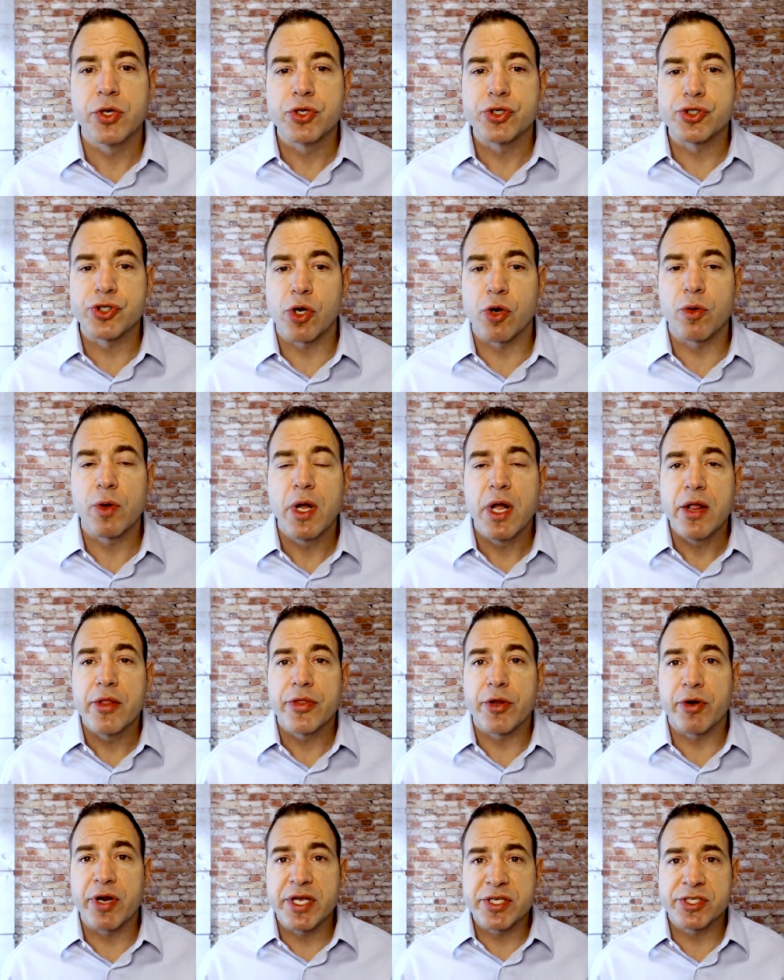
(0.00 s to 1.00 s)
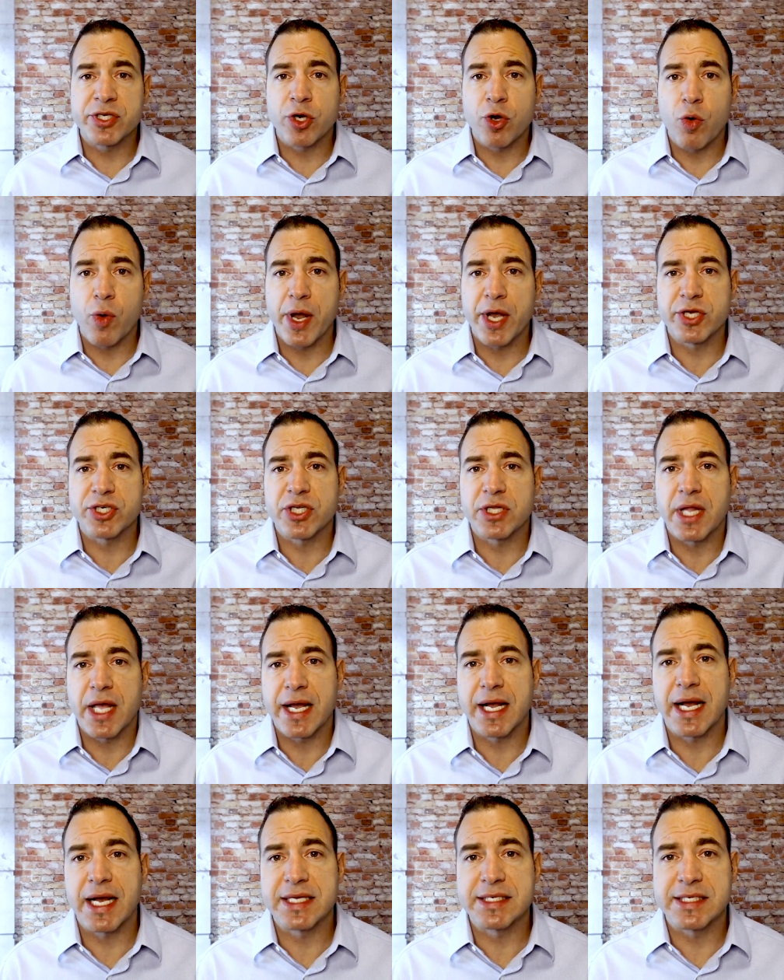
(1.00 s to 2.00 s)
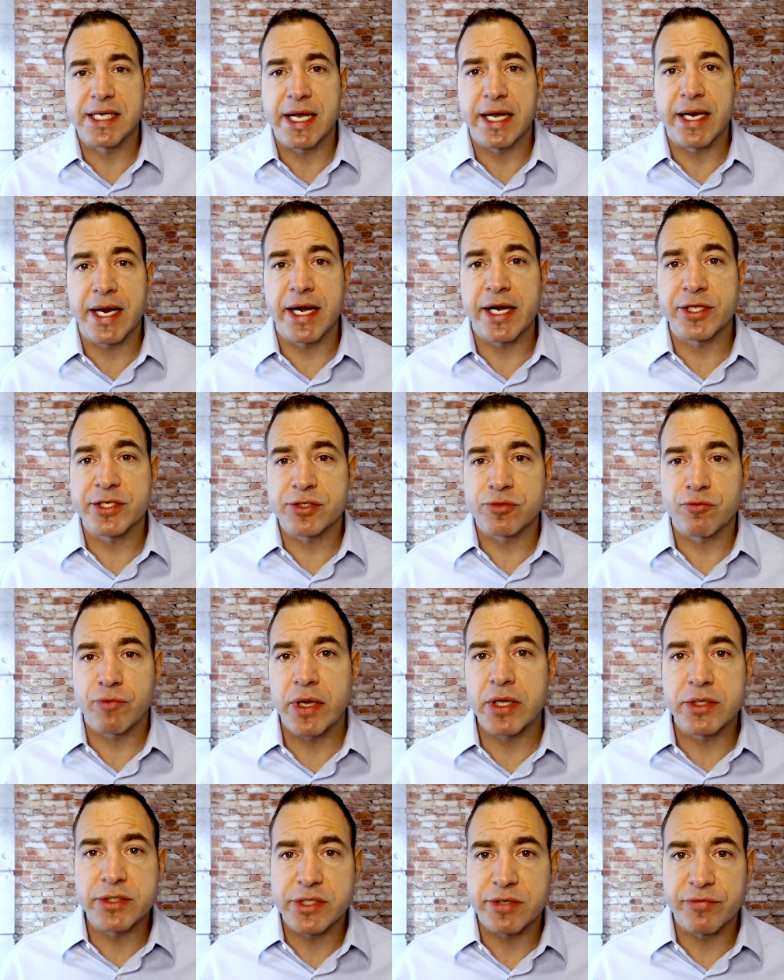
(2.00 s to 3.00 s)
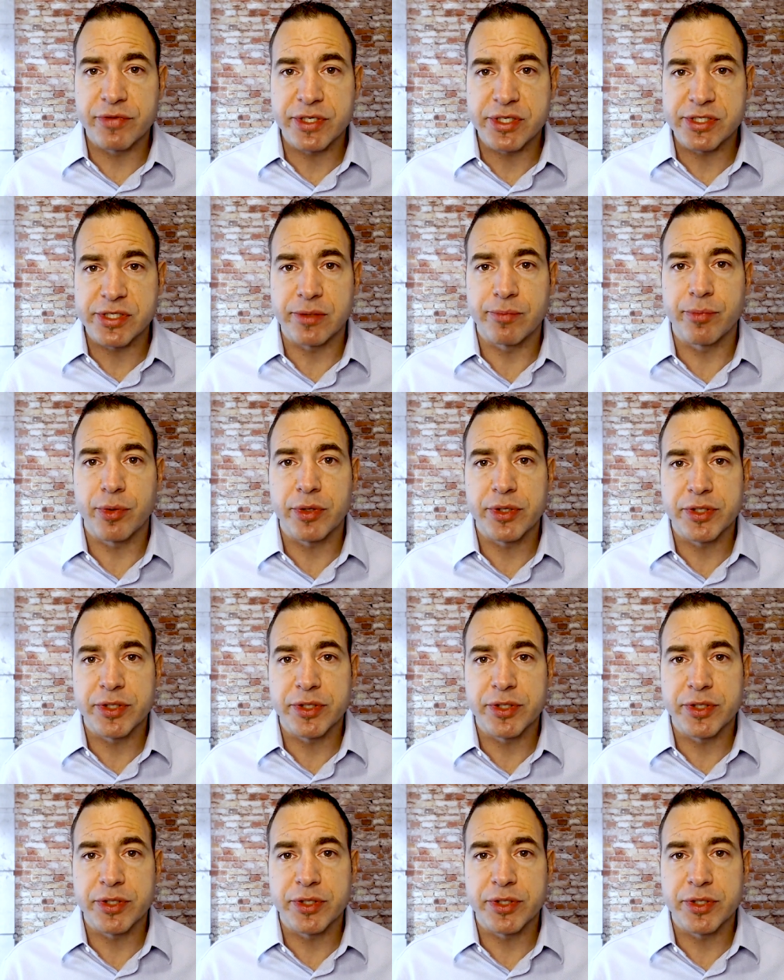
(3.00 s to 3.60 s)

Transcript: So there is an equation, like I said, and it's relatively simple.